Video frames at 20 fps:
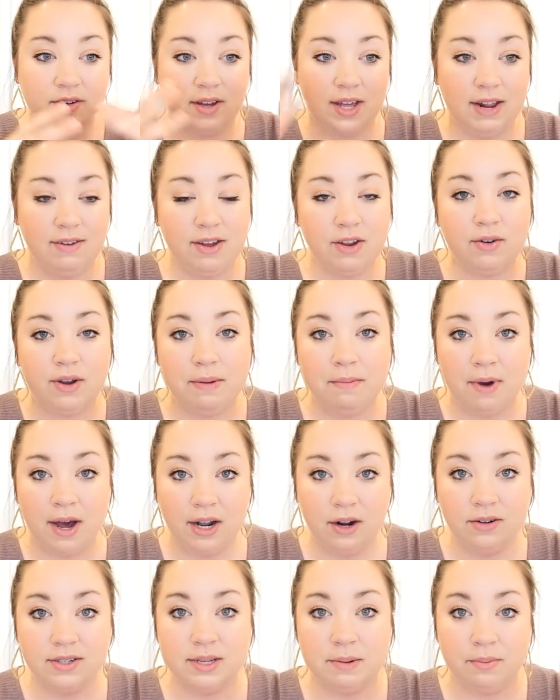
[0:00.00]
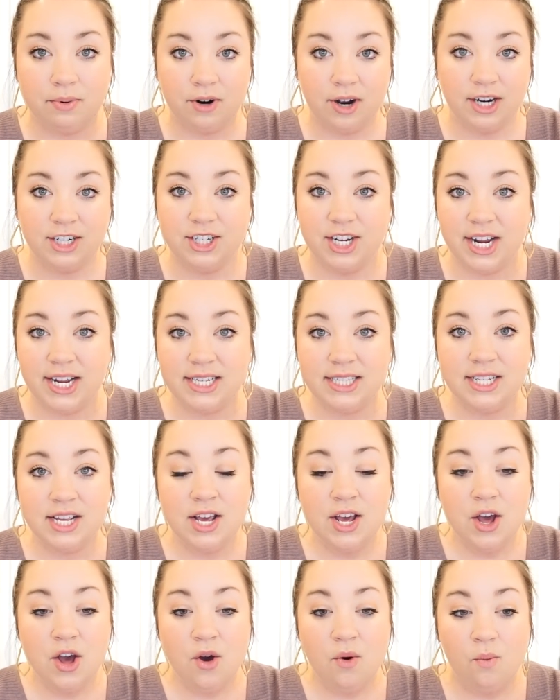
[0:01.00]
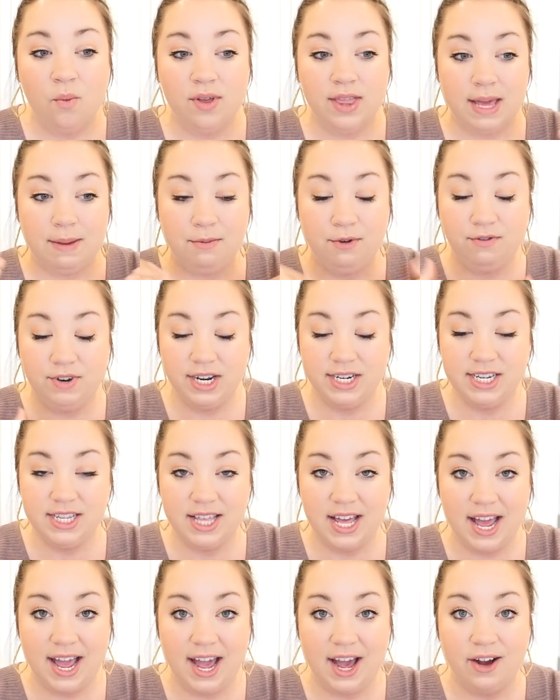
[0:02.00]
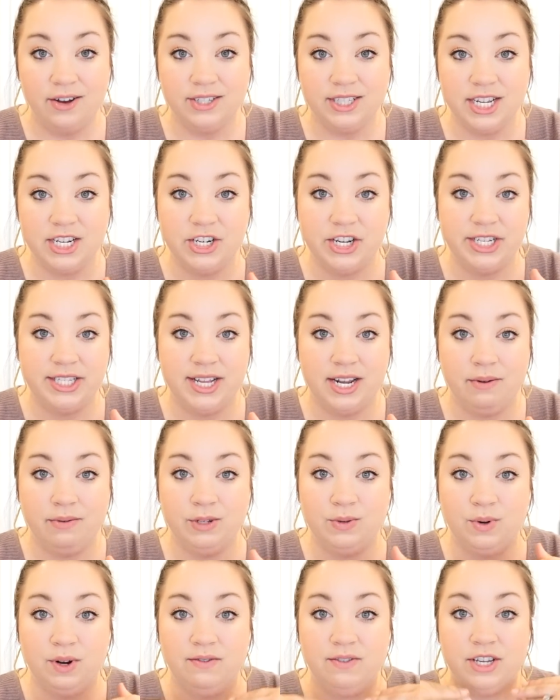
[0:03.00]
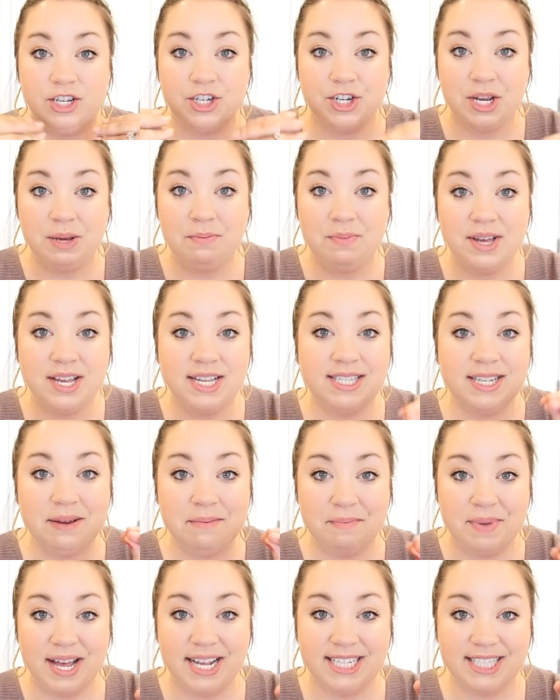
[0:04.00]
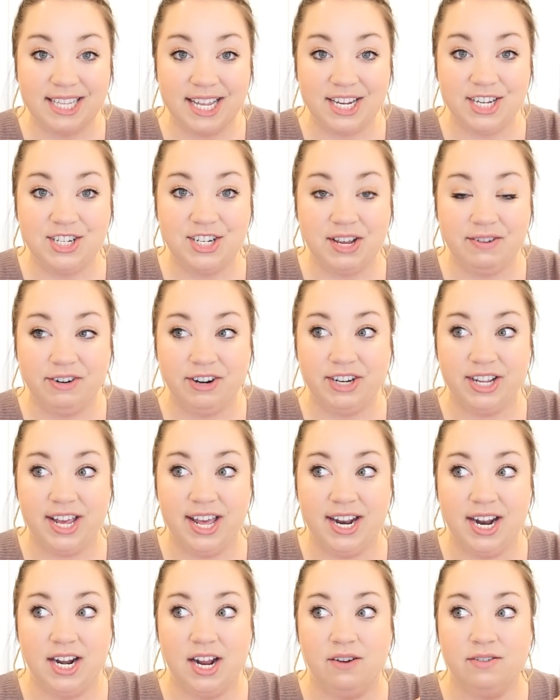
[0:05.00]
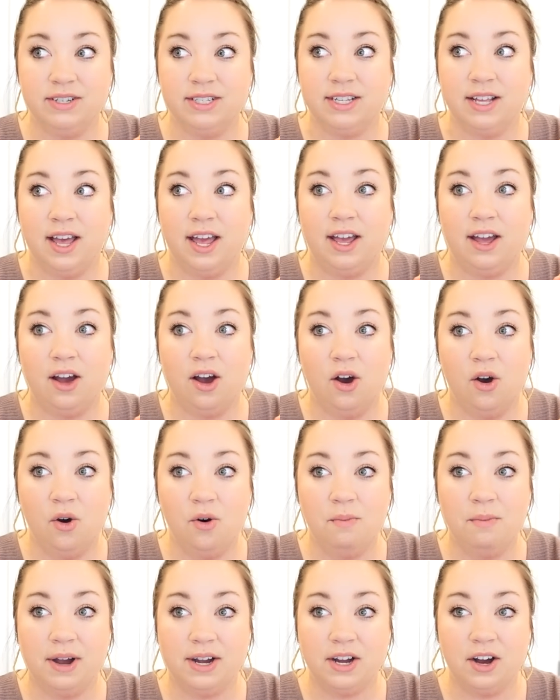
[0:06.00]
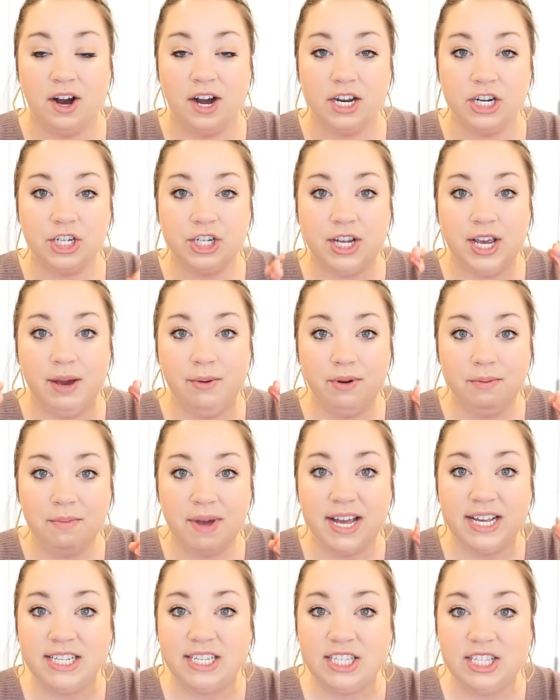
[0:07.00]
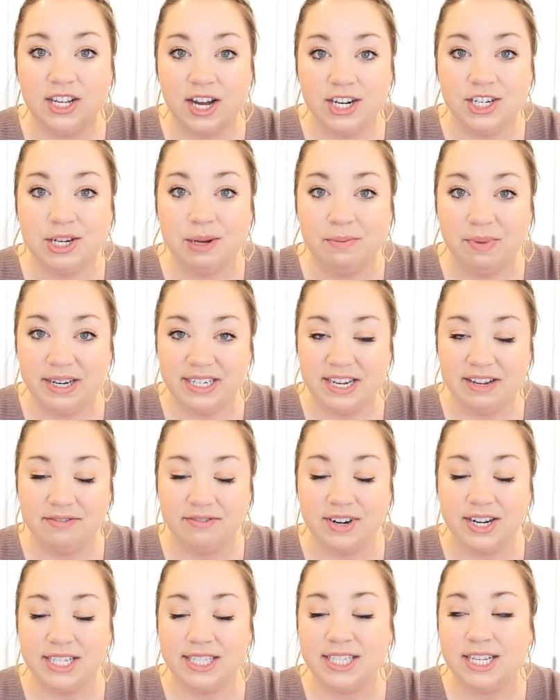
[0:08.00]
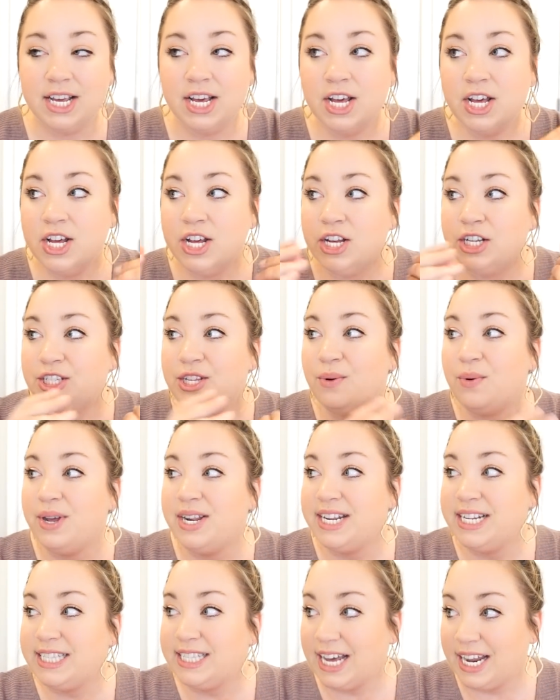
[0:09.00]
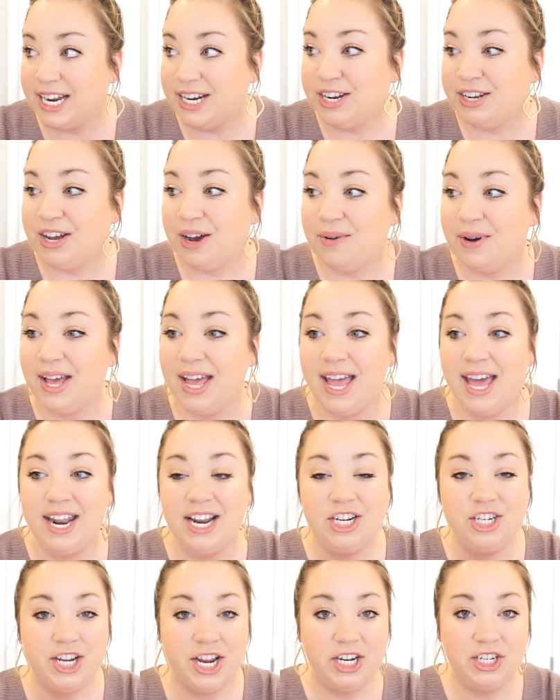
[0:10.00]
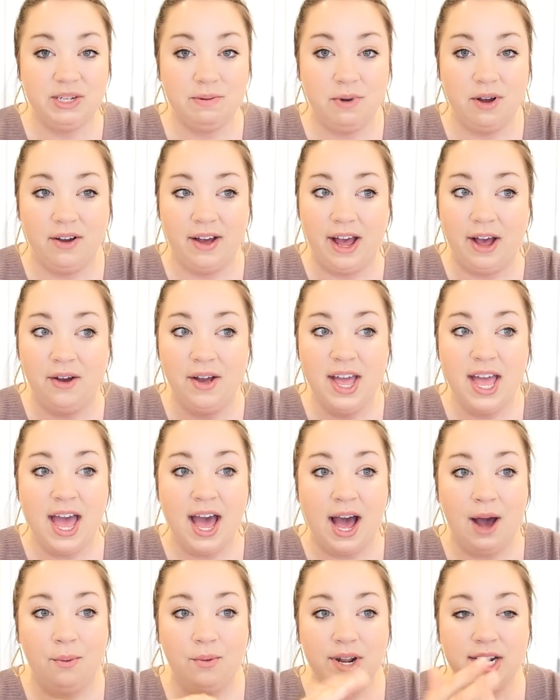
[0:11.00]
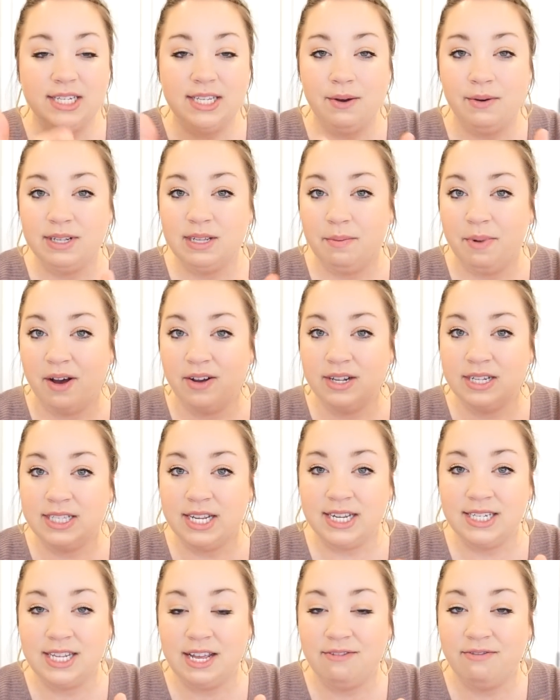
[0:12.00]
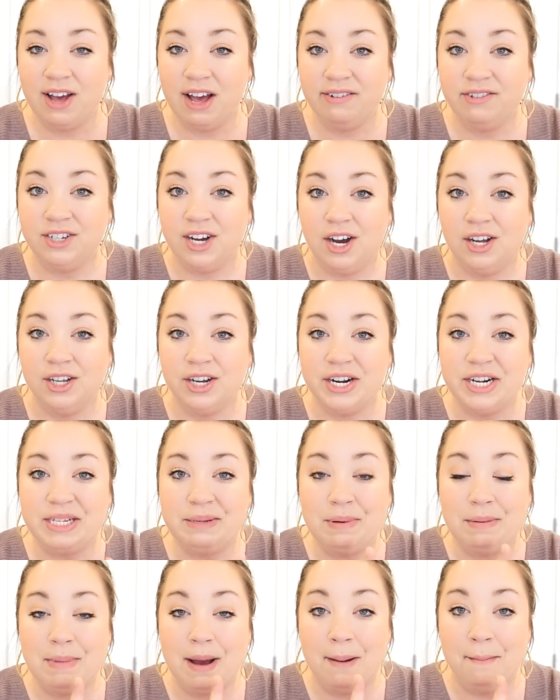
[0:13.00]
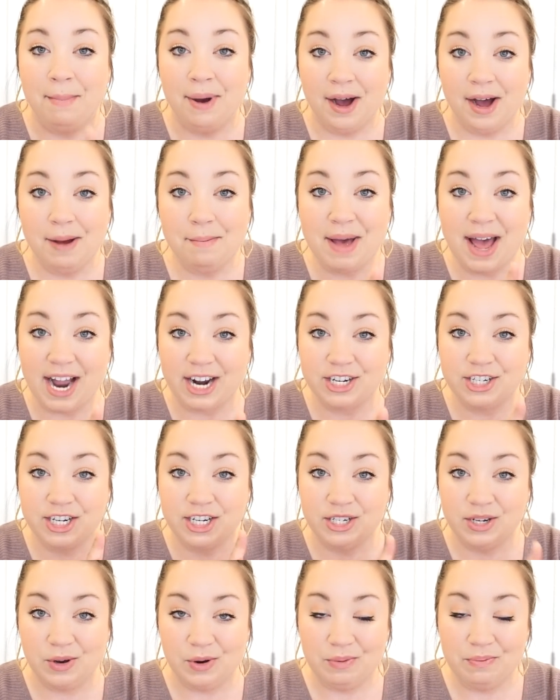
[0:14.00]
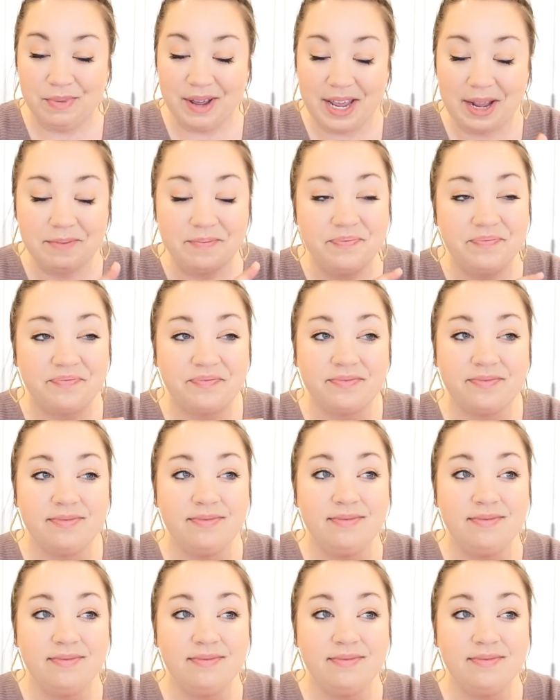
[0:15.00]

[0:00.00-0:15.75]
kind of like remodels and projects when they moved into that house and she said it was one of the cheapest and best things she ever did and I was like oh my gosh it would make such a big difference so we decided to go ahead and change them all out I want to say it was about $65 but my mom actually told me